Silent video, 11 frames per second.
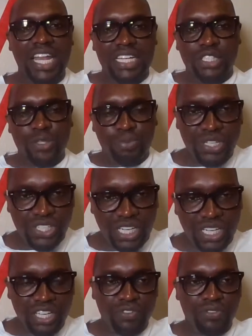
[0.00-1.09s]
The next
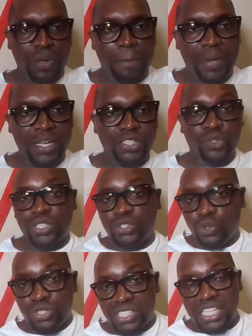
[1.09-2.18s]
paycheck, if you're paid
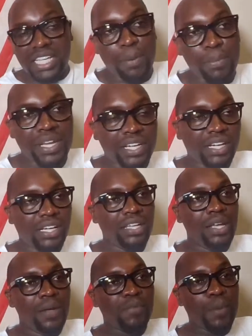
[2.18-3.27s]
twice, because here in America,
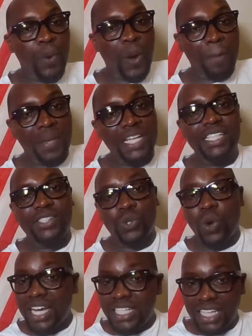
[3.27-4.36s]
people are paid
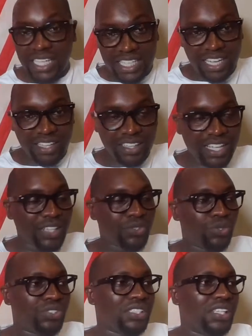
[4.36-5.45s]
twice a year.
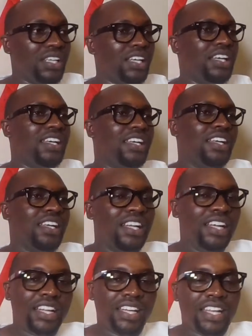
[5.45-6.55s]
That was,
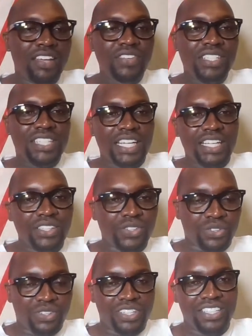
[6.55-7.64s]
let me tell
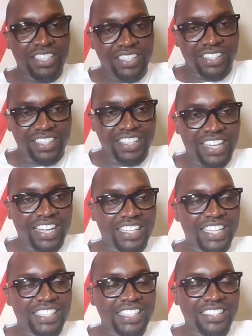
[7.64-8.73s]
you,
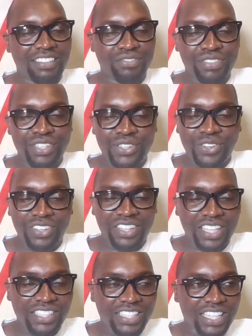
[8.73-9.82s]
and I did a video
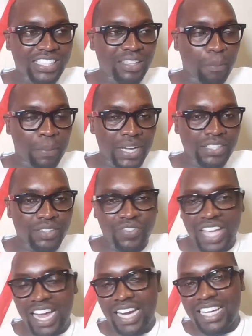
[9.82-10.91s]
on things that surprised me.